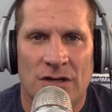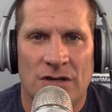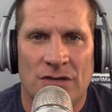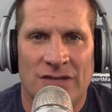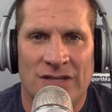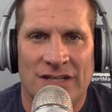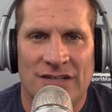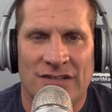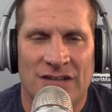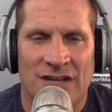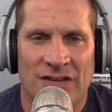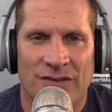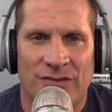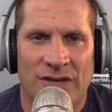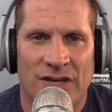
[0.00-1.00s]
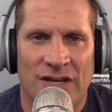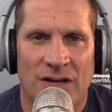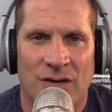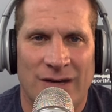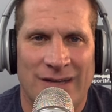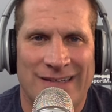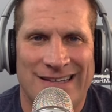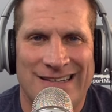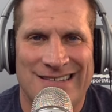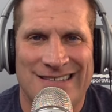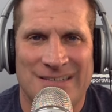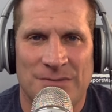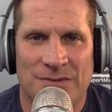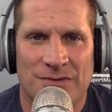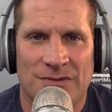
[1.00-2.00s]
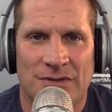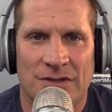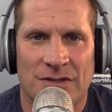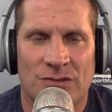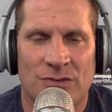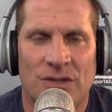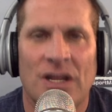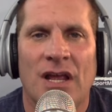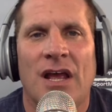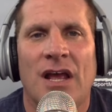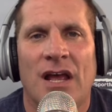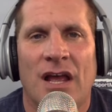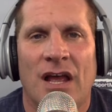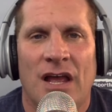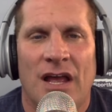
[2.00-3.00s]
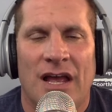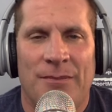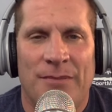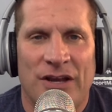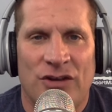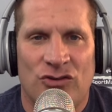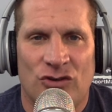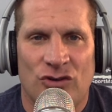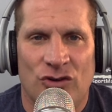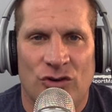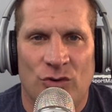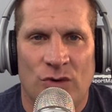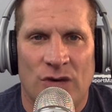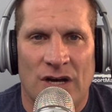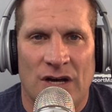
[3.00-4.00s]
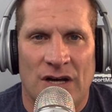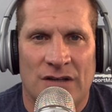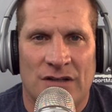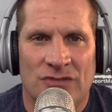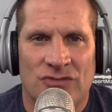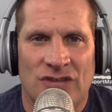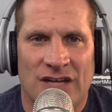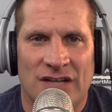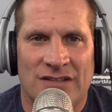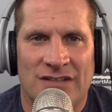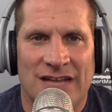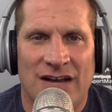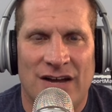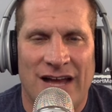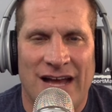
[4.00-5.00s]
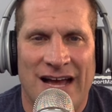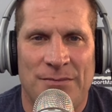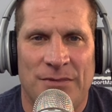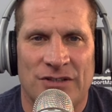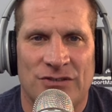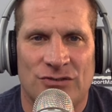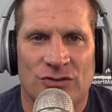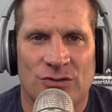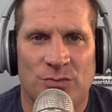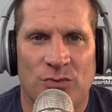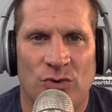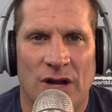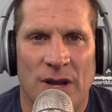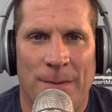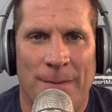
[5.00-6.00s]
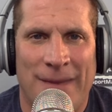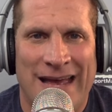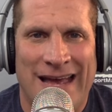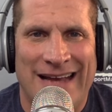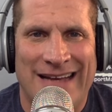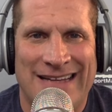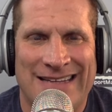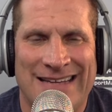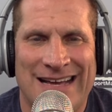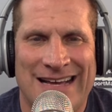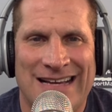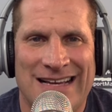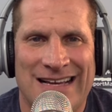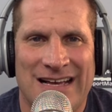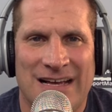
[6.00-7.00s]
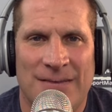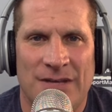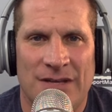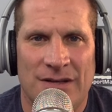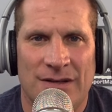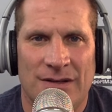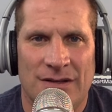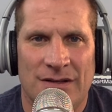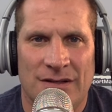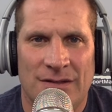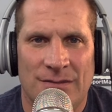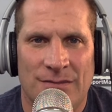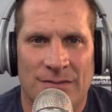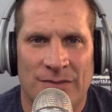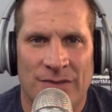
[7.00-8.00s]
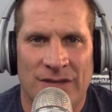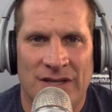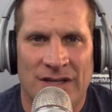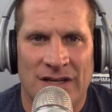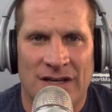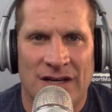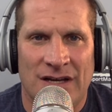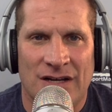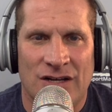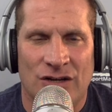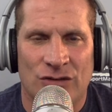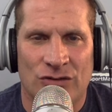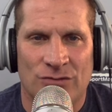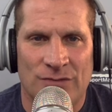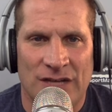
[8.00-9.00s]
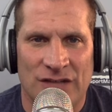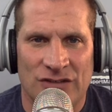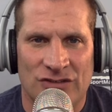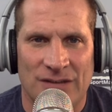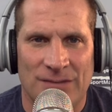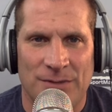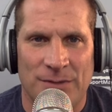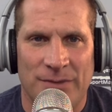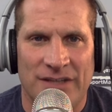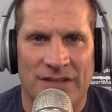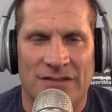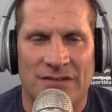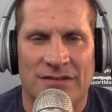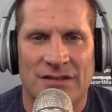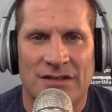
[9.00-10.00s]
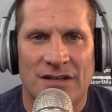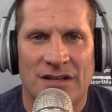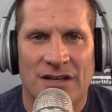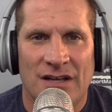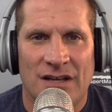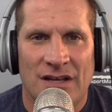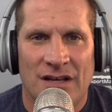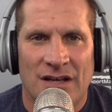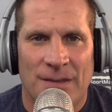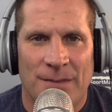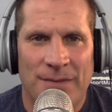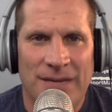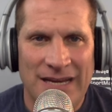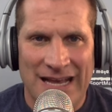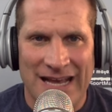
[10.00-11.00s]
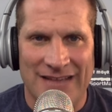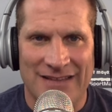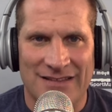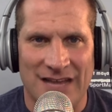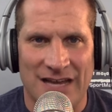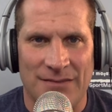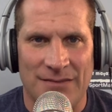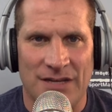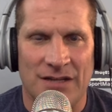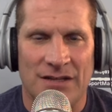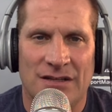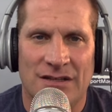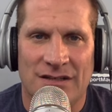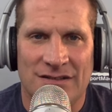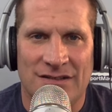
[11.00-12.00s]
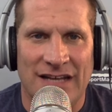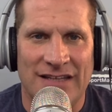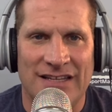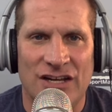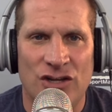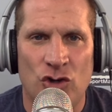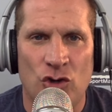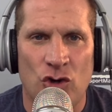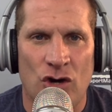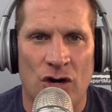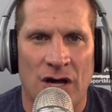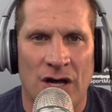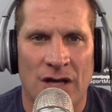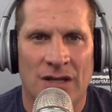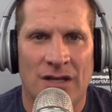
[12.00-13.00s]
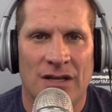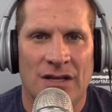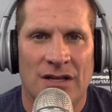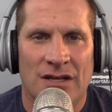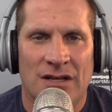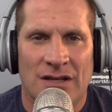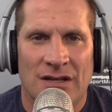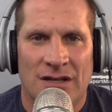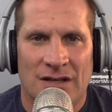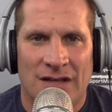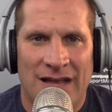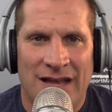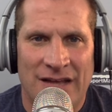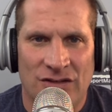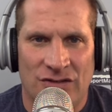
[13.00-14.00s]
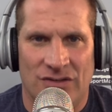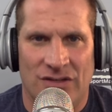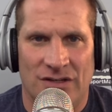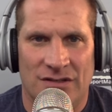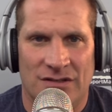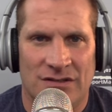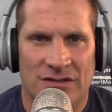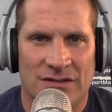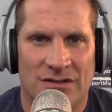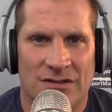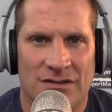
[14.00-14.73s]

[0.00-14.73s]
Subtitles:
released on the video I did just before this one. And make sure you check us out at MuscleSportMag.com. The gold medal supplements, Meathead segment. Send in your entries.